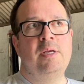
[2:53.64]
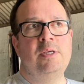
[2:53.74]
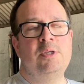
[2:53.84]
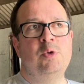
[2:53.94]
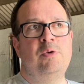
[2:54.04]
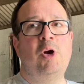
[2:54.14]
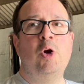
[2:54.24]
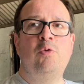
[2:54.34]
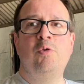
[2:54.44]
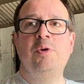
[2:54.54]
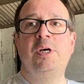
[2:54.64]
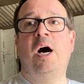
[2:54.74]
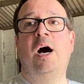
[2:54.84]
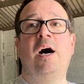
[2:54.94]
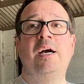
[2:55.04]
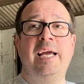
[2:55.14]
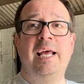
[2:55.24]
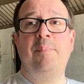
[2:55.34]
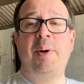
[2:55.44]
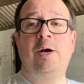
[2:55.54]
sort of go through the car, get
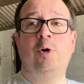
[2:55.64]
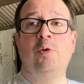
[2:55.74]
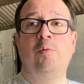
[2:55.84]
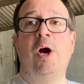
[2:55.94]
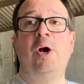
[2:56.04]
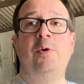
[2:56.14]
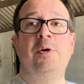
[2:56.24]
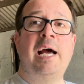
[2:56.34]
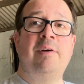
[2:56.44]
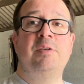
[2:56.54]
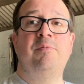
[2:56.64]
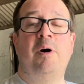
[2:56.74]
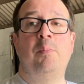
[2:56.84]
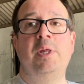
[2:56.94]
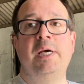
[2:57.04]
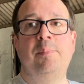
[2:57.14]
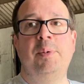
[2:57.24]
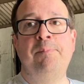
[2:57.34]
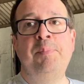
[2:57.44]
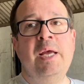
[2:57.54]
it back on the road and have some fun with it.
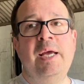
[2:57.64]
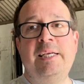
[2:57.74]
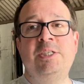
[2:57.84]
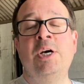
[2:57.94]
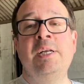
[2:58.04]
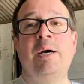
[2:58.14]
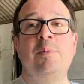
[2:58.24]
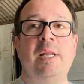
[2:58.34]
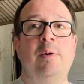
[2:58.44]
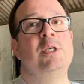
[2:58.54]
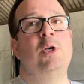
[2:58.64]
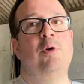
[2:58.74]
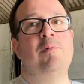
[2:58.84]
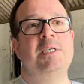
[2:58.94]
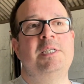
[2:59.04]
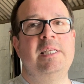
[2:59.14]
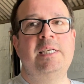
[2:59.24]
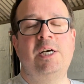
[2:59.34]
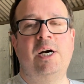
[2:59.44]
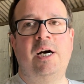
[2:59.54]
But it turned out that there was a lot of rust in
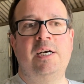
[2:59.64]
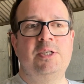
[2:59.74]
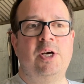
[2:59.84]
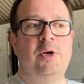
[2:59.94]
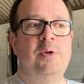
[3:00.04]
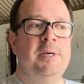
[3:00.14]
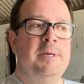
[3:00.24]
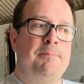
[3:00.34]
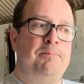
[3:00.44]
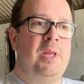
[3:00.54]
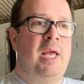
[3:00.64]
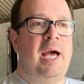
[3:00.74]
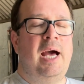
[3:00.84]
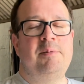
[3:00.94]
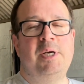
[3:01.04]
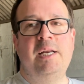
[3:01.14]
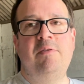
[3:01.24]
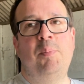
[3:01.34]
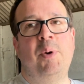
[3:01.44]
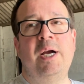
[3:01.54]
this car. So yeah, kind of,
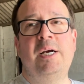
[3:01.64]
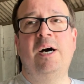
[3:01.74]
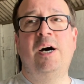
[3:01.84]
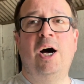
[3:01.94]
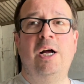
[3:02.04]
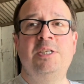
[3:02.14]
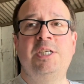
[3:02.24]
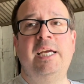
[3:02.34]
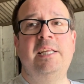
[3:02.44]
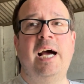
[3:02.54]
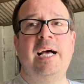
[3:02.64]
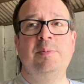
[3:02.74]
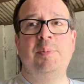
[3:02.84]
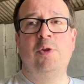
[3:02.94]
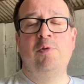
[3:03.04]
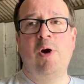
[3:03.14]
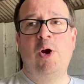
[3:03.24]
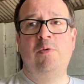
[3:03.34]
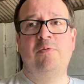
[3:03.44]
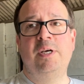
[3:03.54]
you buy a car unseen that hasn't been on the
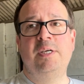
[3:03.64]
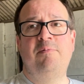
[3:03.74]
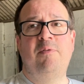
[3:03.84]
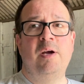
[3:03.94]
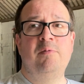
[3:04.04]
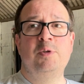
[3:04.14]
road for 5 or